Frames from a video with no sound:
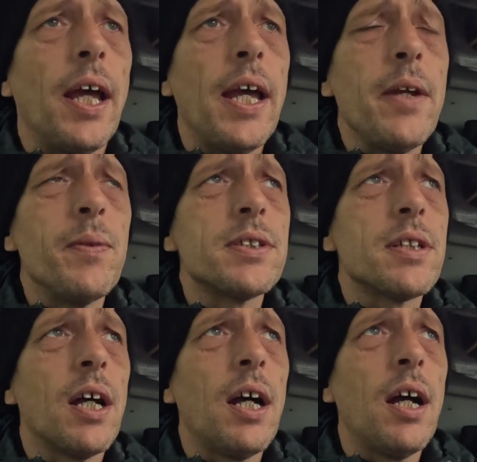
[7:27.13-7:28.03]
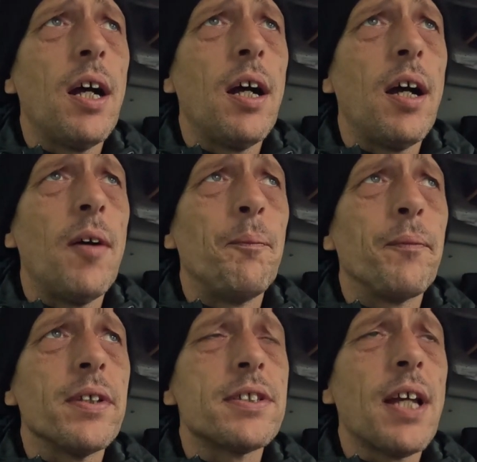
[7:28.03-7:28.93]
he was
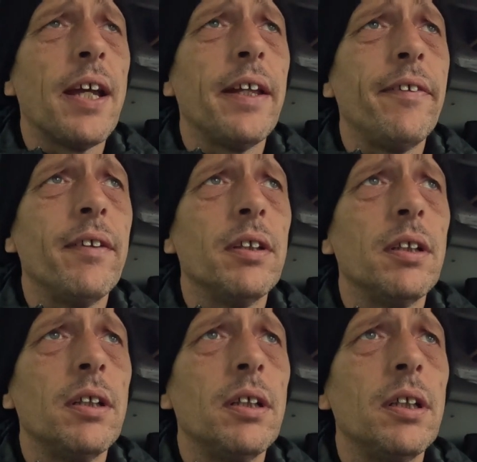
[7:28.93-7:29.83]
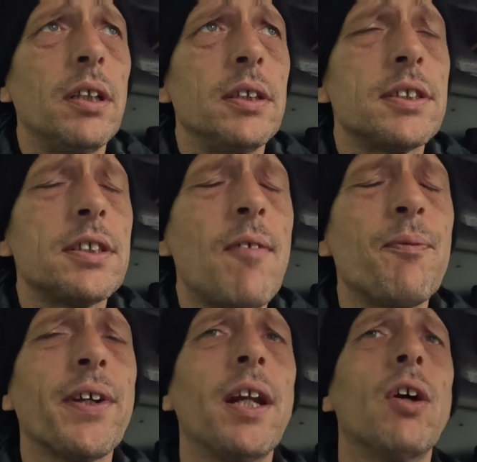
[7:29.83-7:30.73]
saying
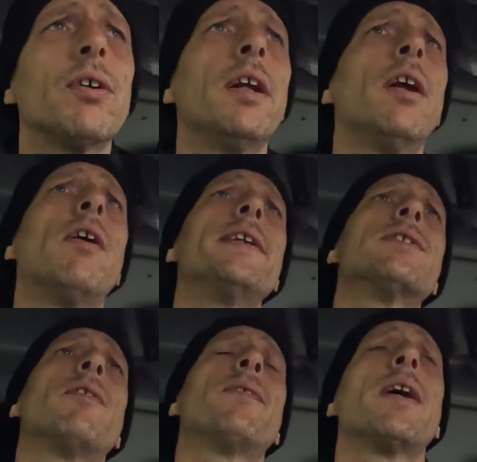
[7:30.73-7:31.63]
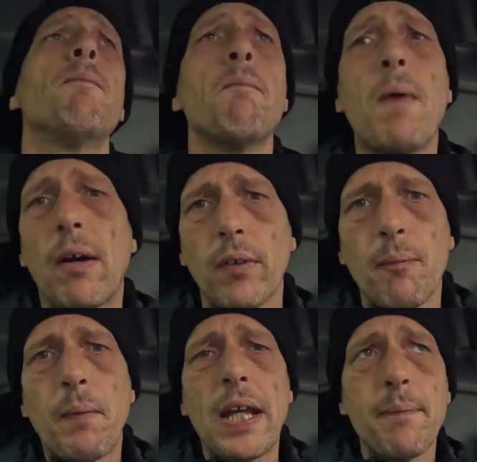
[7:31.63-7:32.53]
something along the lines of the amount
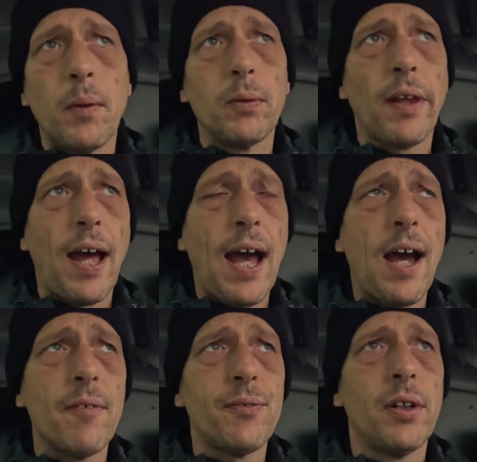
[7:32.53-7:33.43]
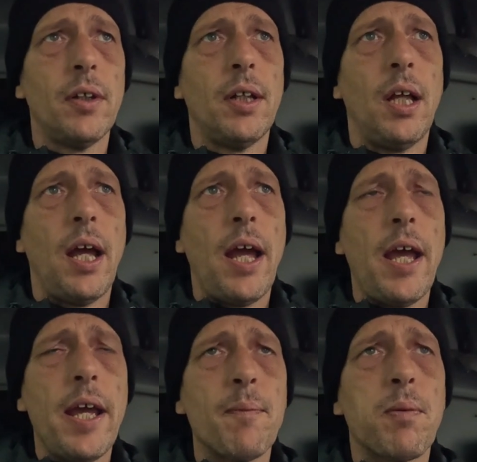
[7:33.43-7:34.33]
of people that have
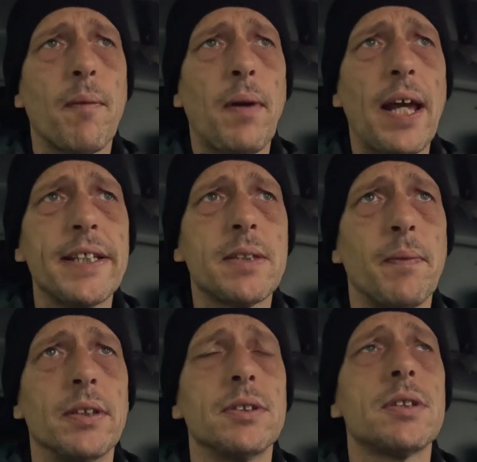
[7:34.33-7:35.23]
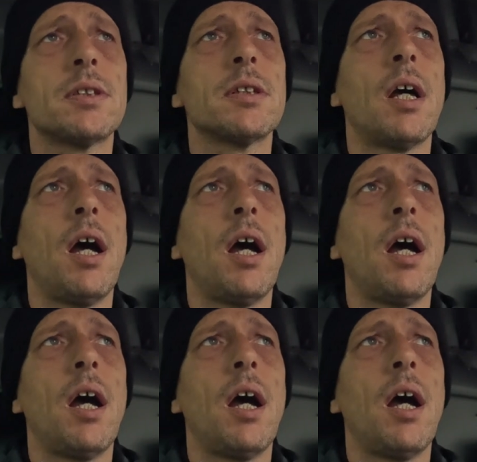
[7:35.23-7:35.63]
hip replacements,